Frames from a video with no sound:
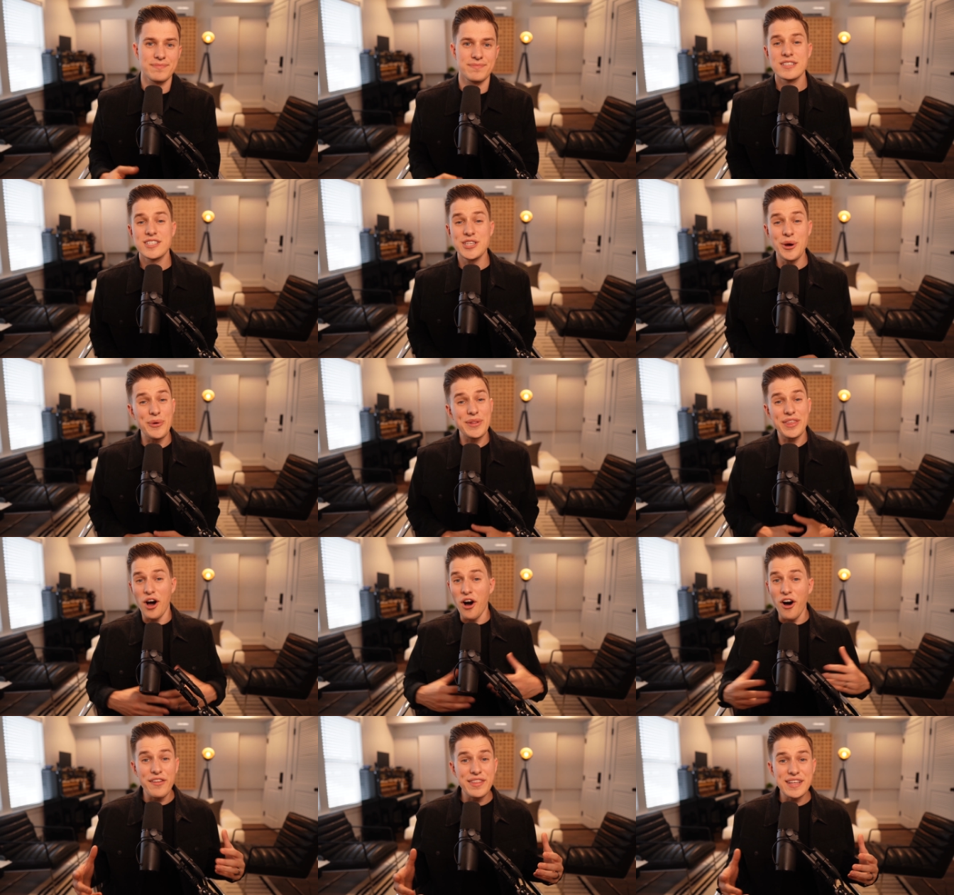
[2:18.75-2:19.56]
So with
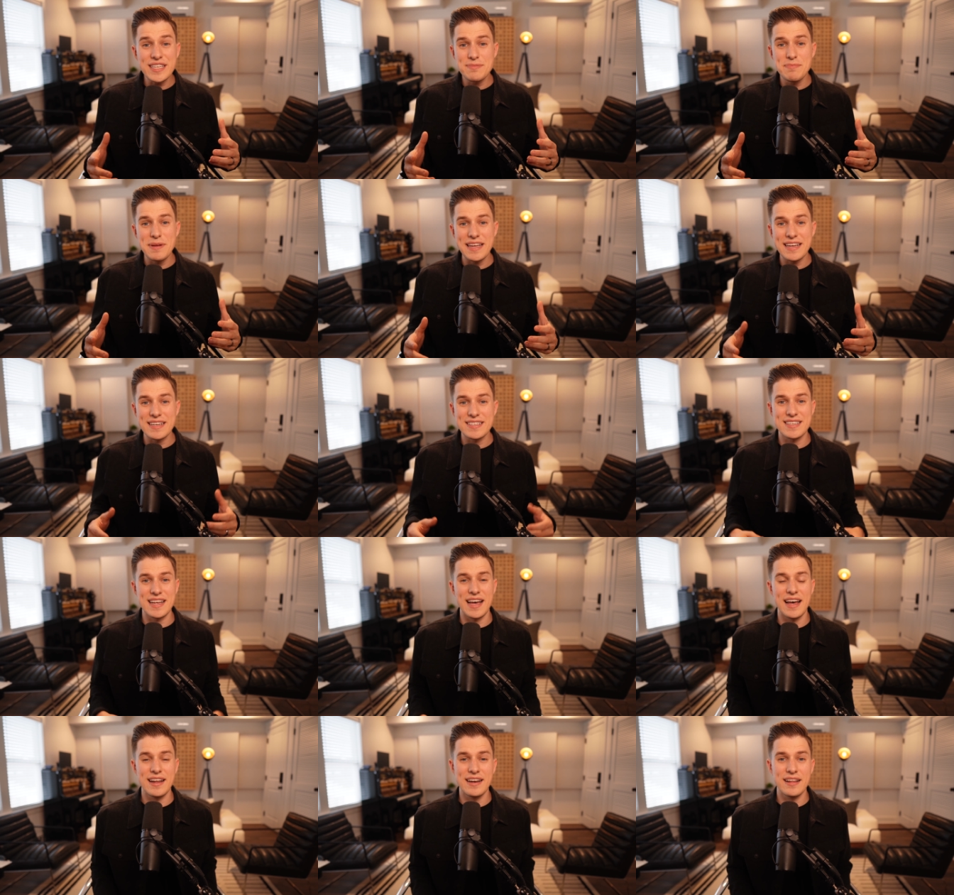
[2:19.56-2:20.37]
all this being
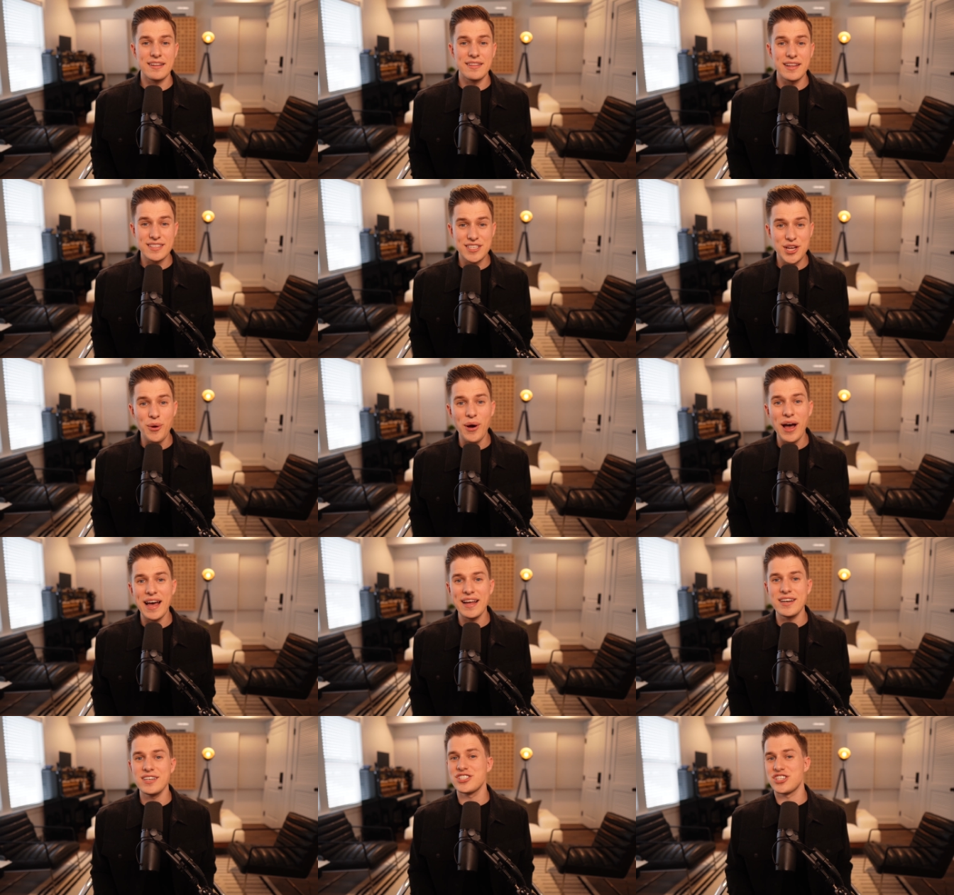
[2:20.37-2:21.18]
said, let's go
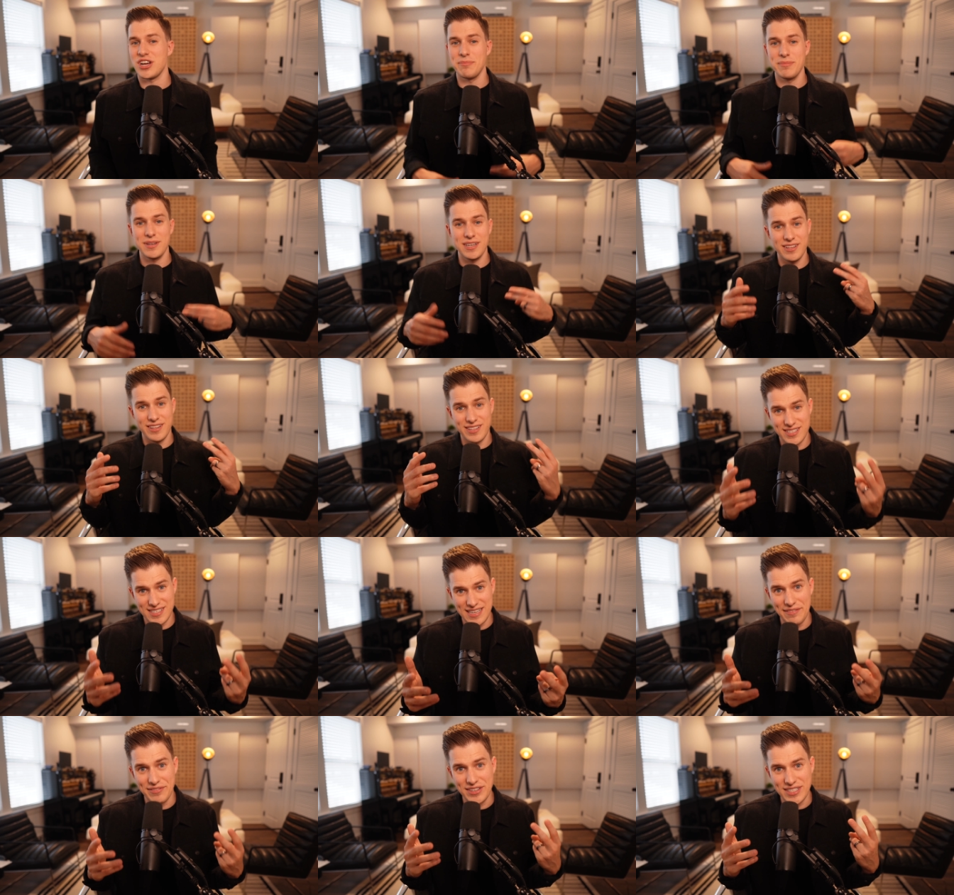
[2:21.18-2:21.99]
ahead and jump into the
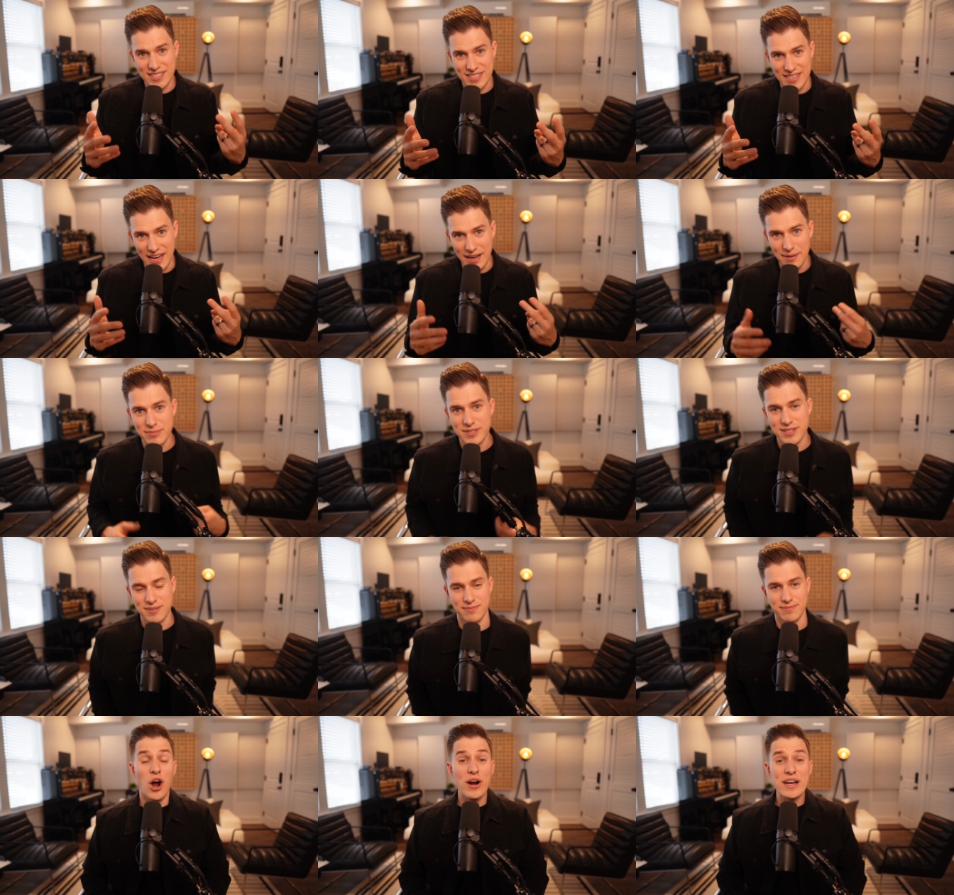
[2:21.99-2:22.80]
7
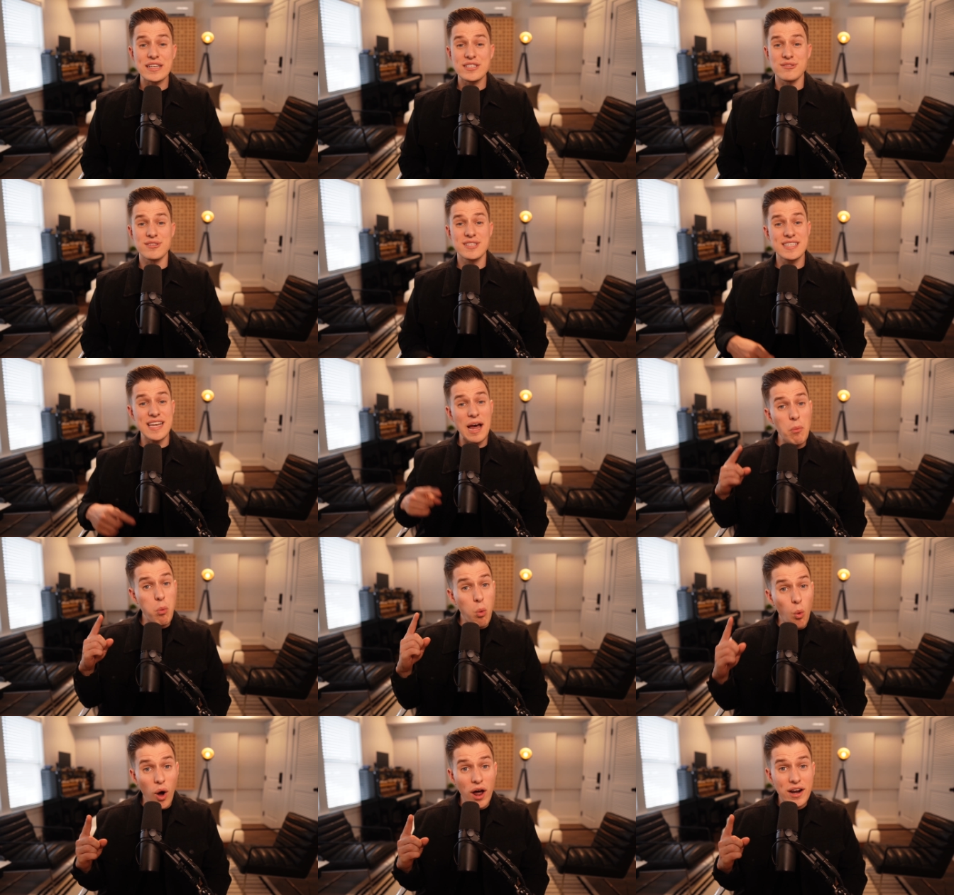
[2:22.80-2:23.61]
steps. All right, so step
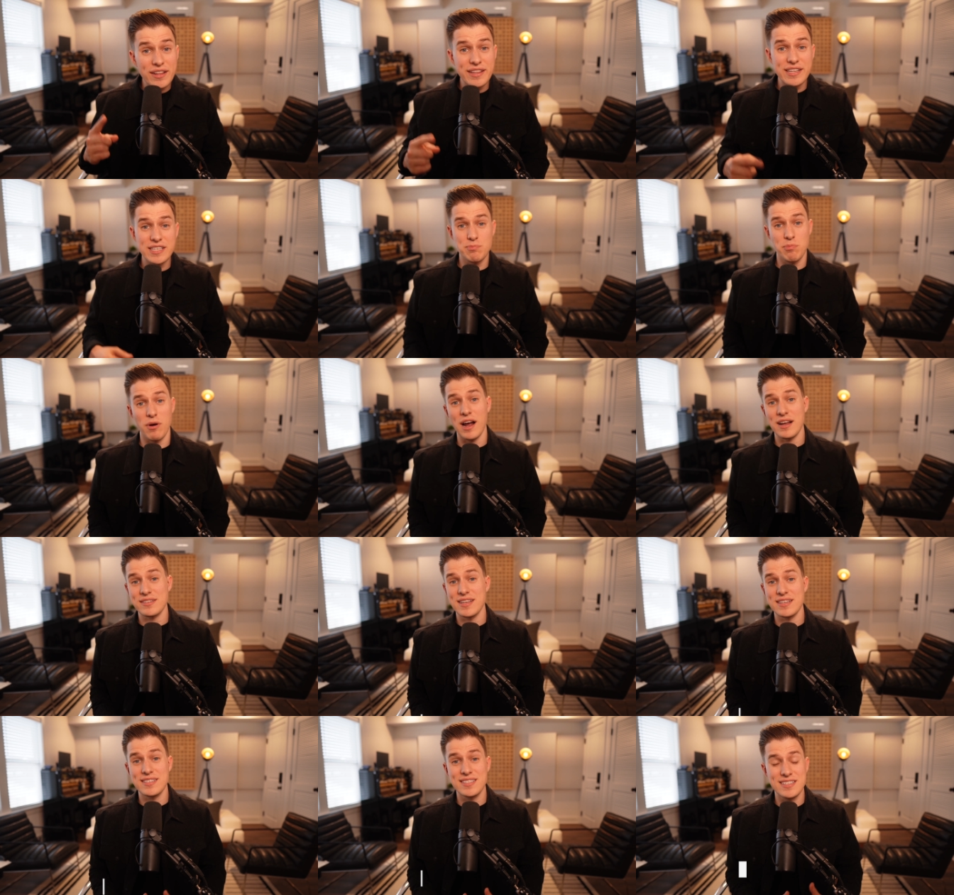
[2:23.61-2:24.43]
1 of this
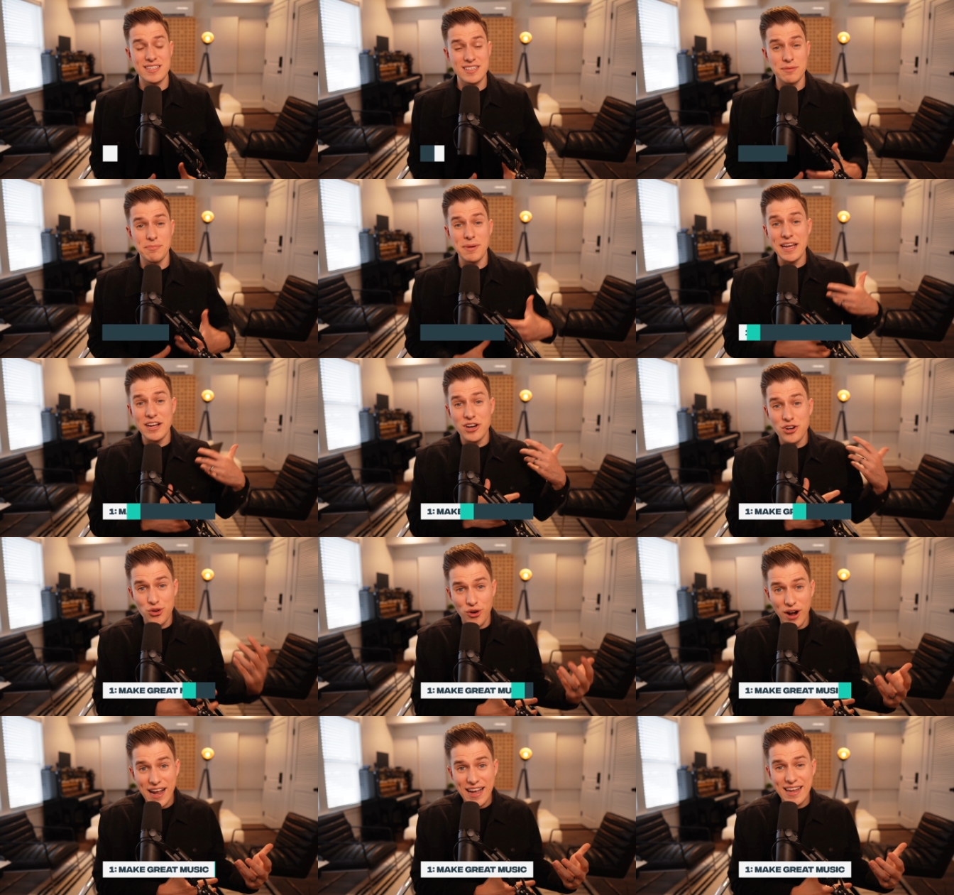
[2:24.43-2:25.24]
process is to make
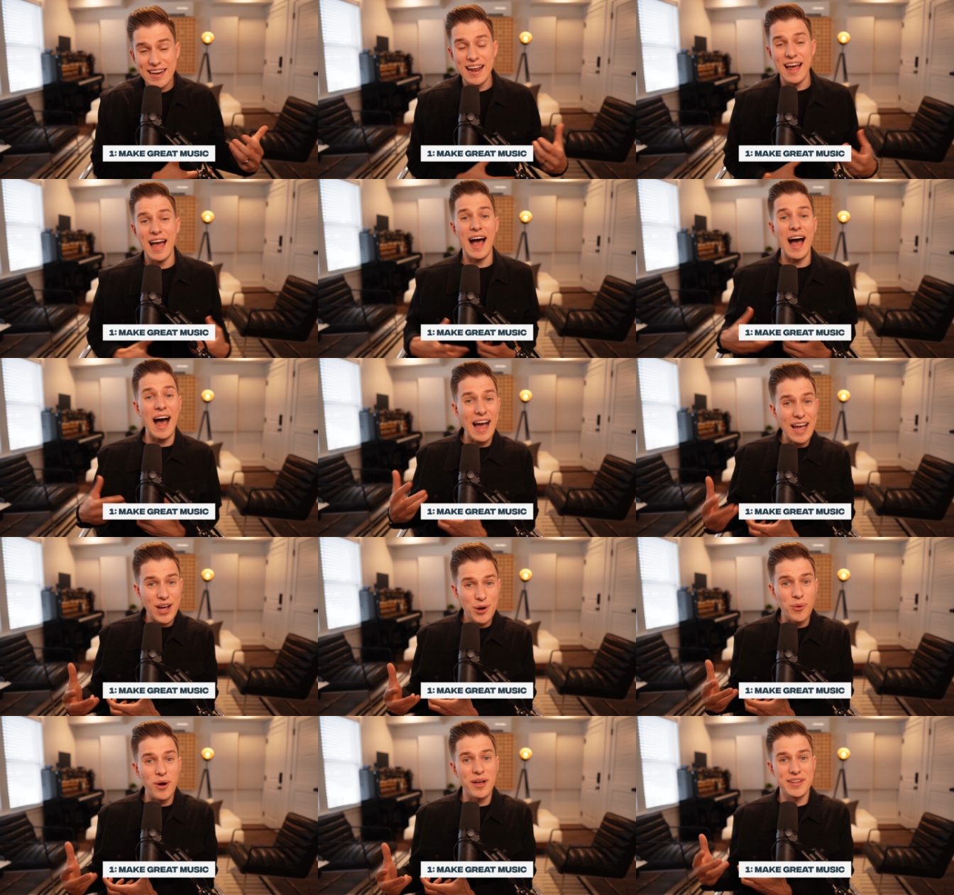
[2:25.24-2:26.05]
great,
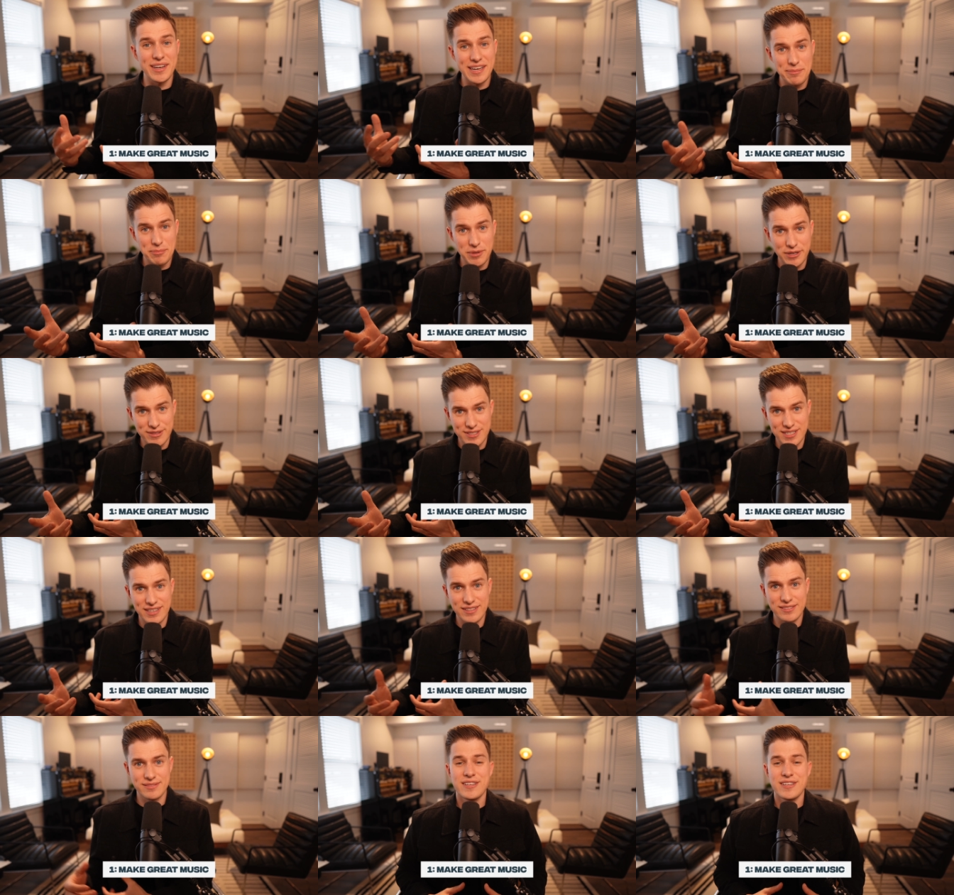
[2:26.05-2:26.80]
high-quality music.